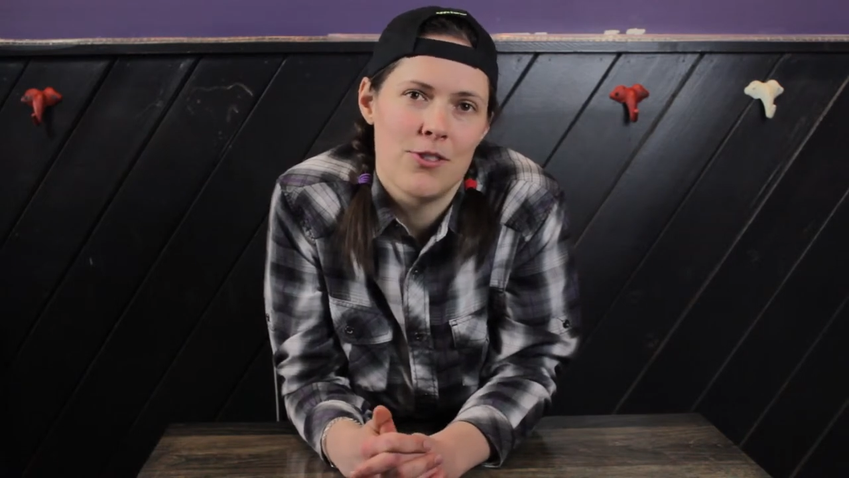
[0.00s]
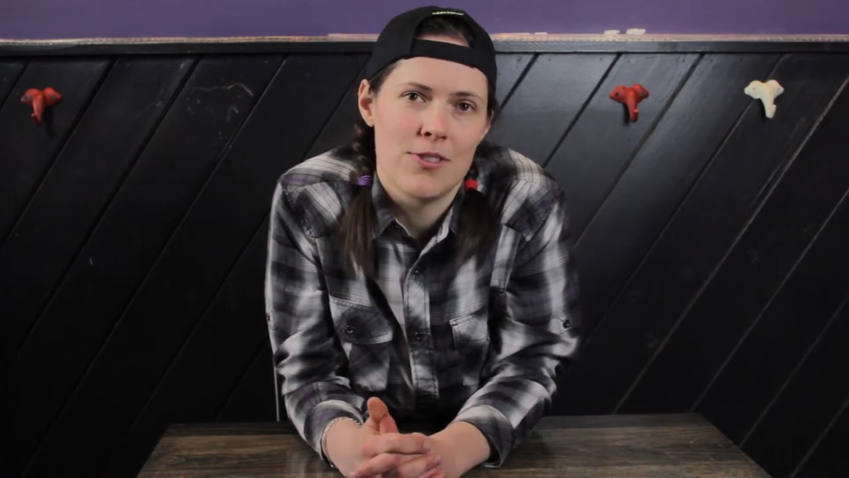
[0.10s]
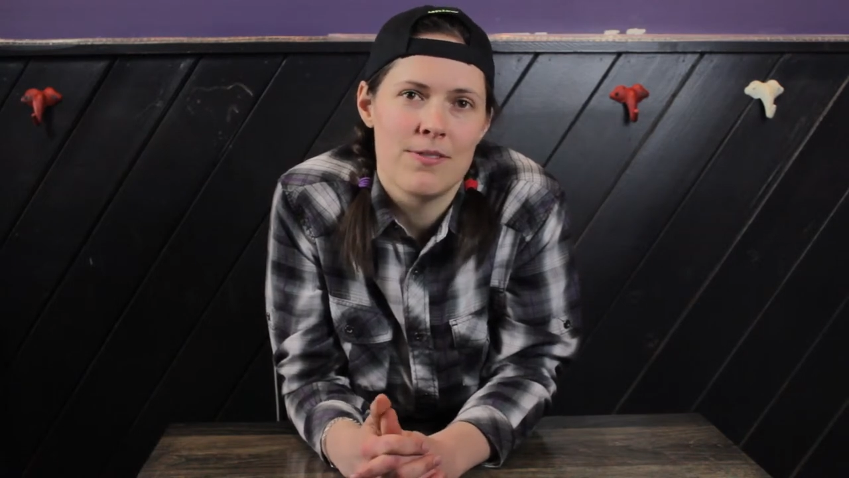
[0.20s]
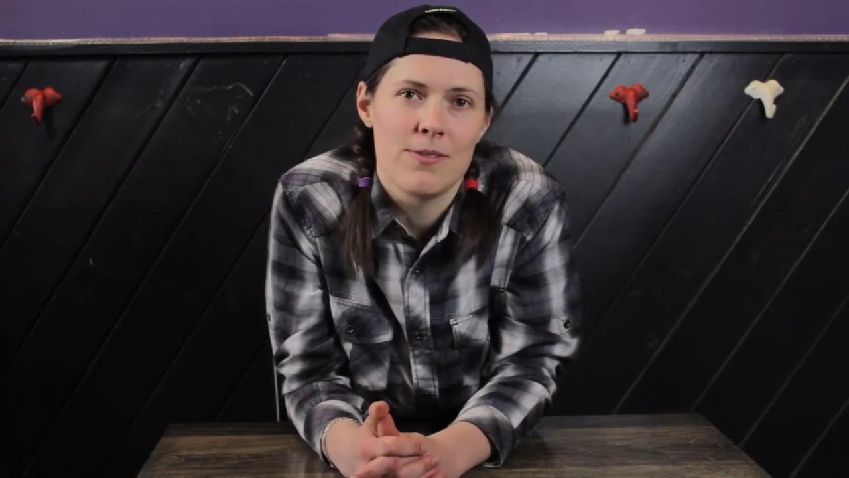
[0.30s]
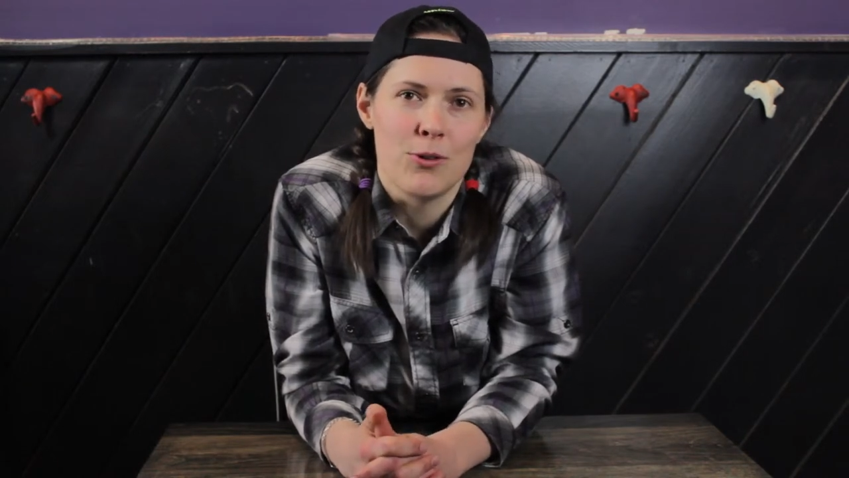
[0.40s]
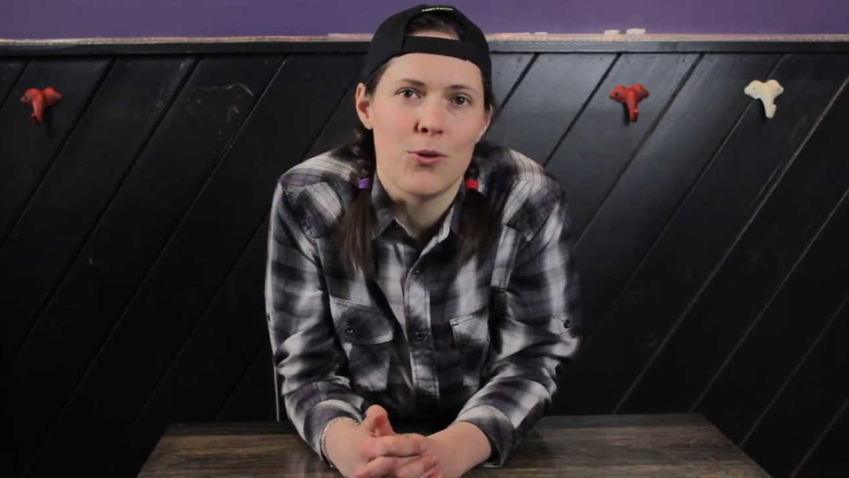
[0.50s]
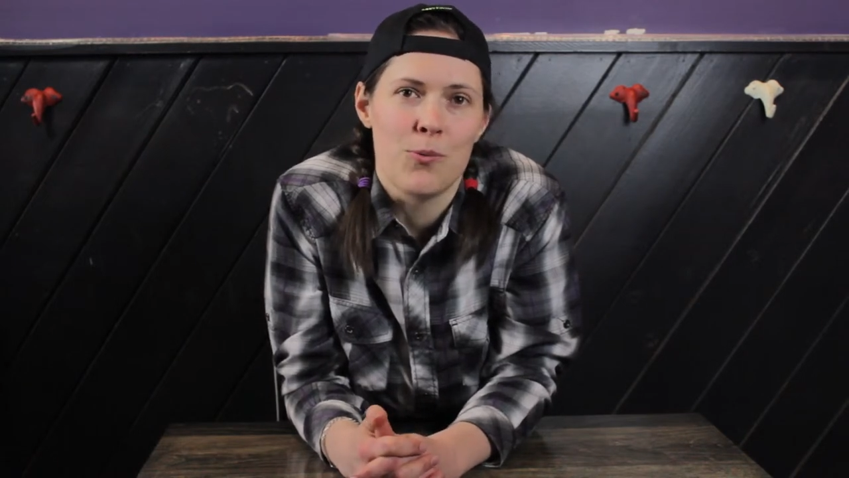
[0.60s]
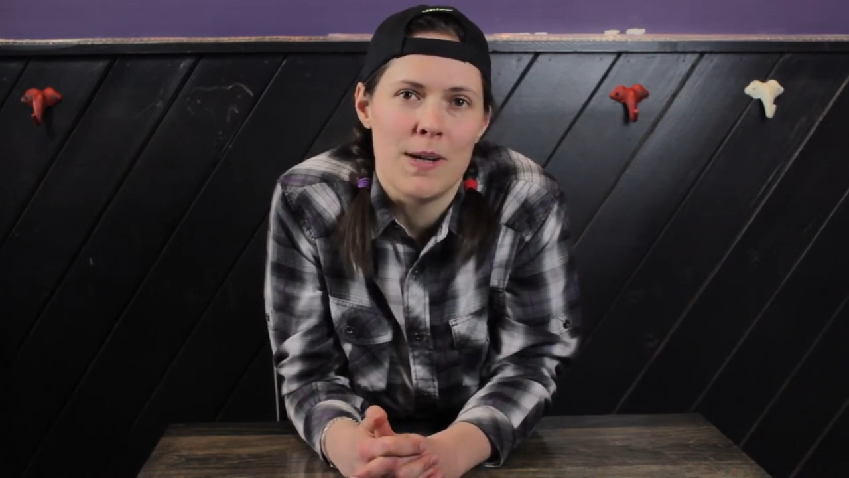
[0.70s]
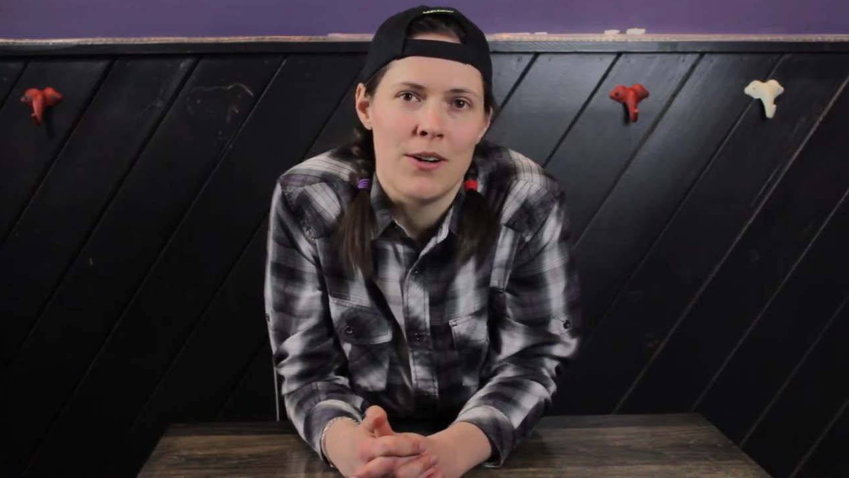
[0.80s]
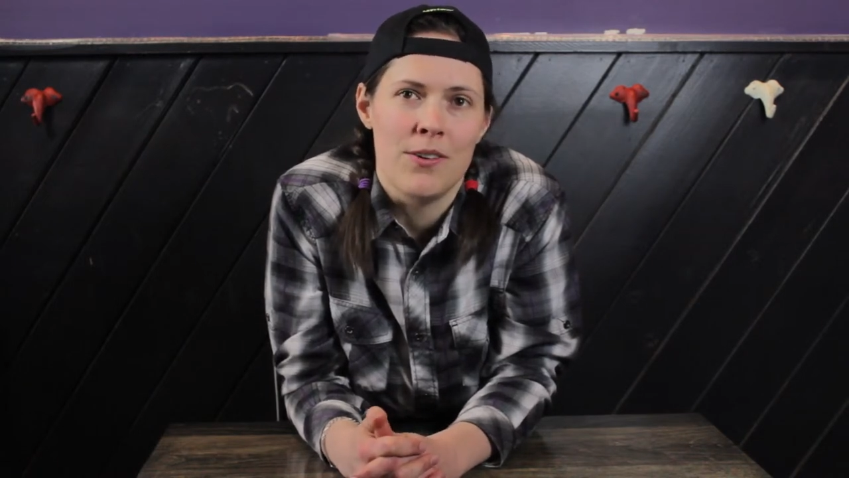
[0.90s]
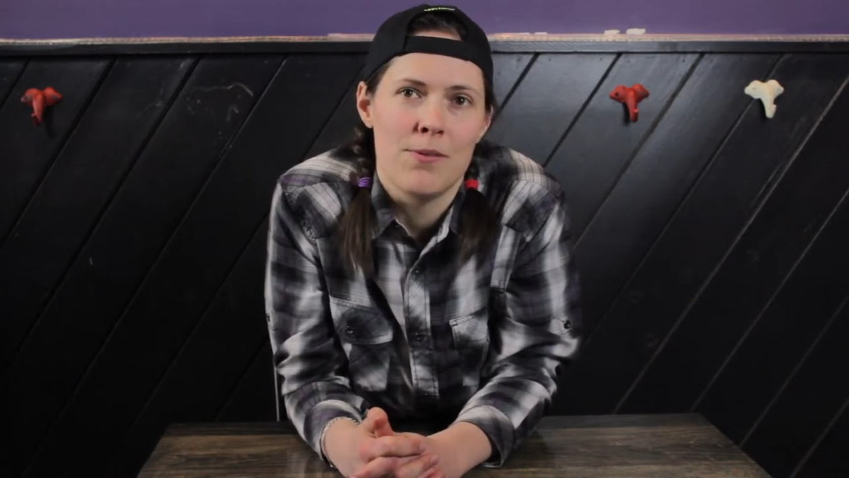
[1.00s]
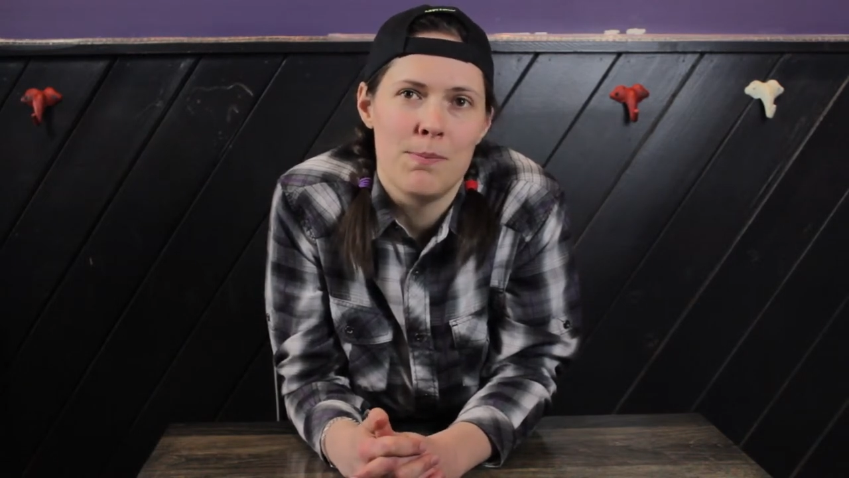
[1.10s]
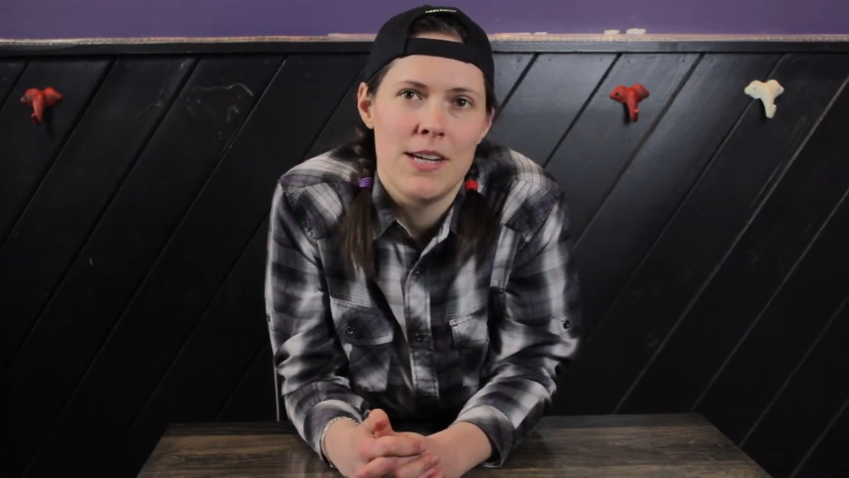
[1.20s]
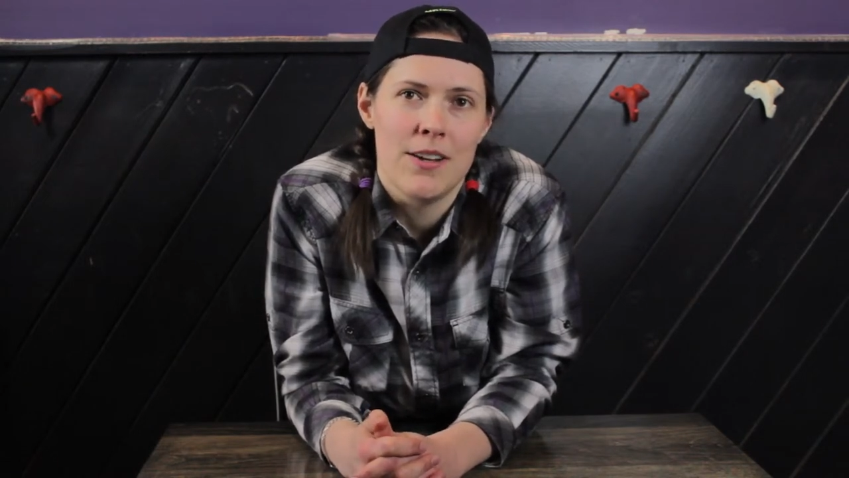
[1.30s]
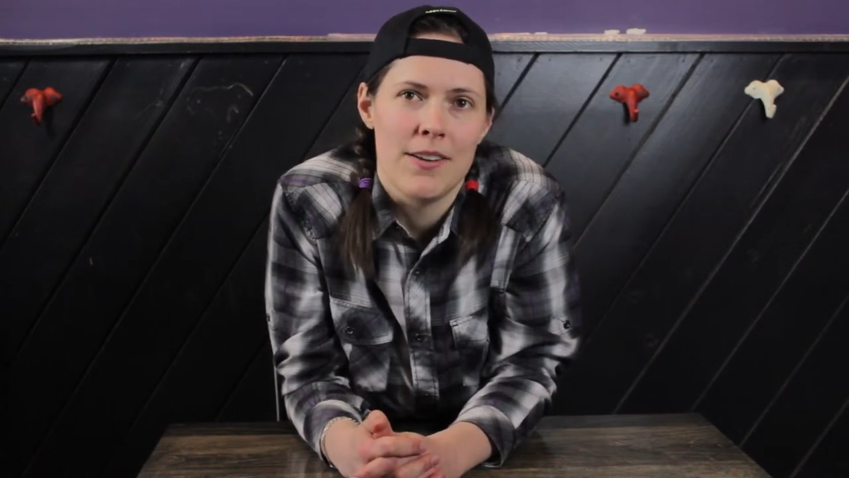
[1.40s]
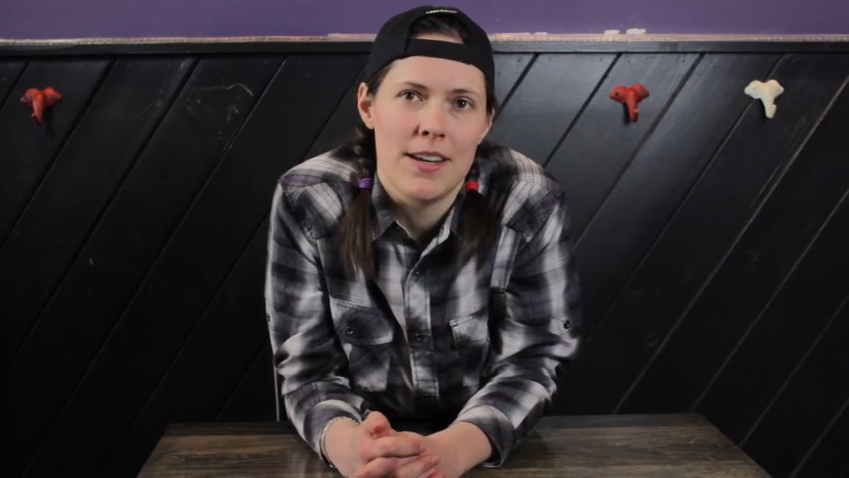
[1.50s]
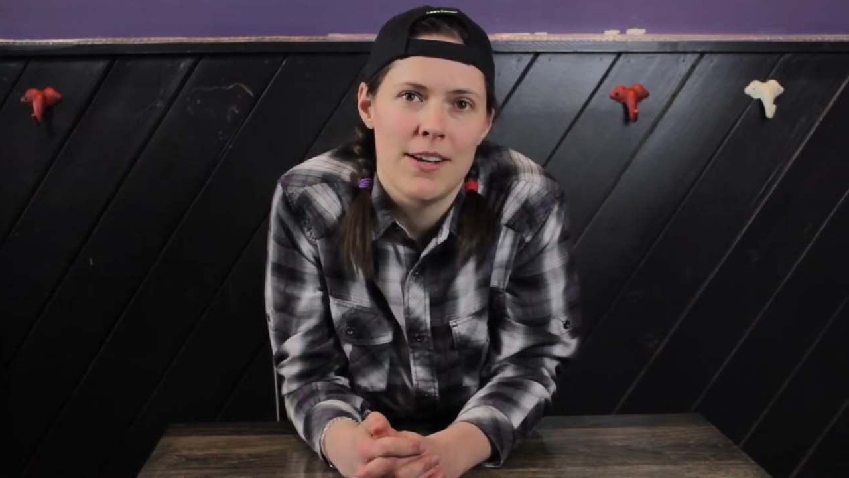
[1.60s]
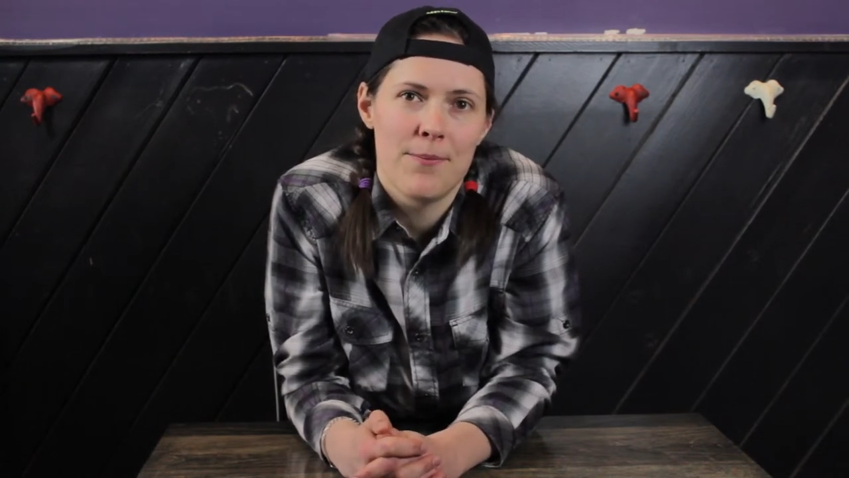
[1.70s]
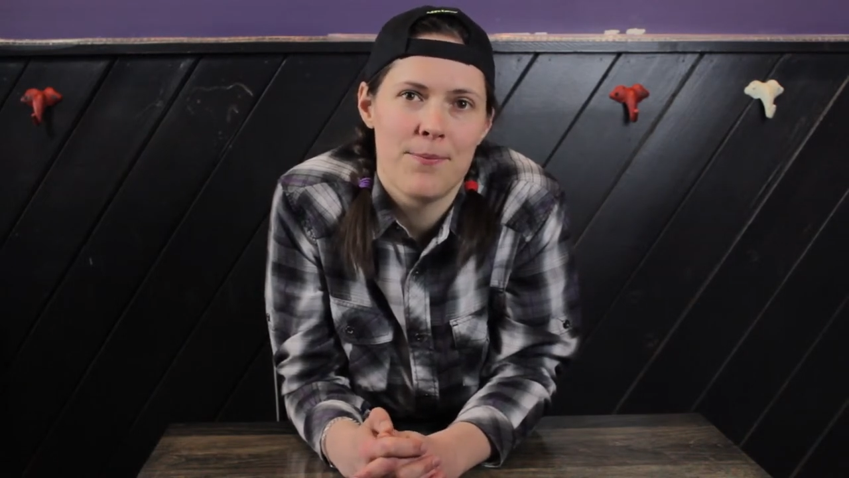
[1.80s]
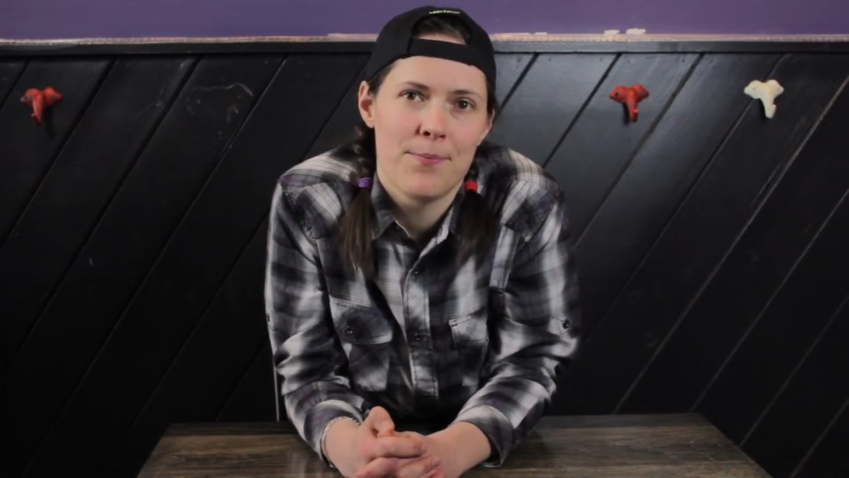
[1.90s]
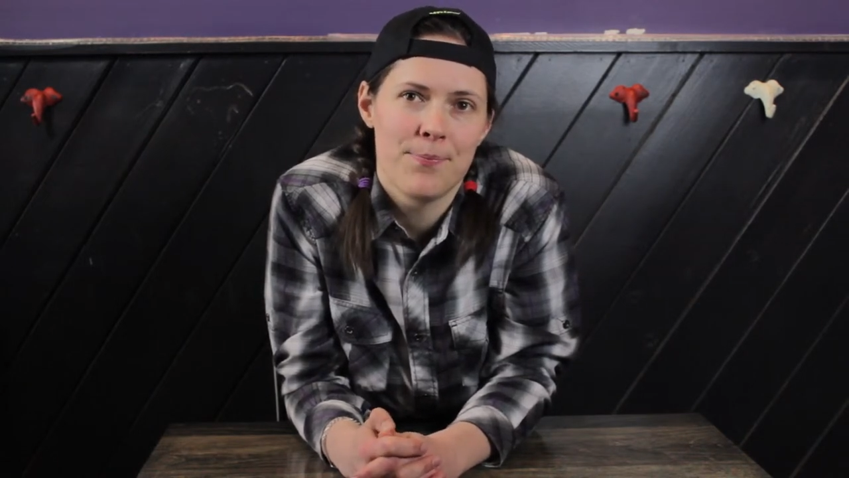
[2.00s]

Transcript: just goes beyond beyond that.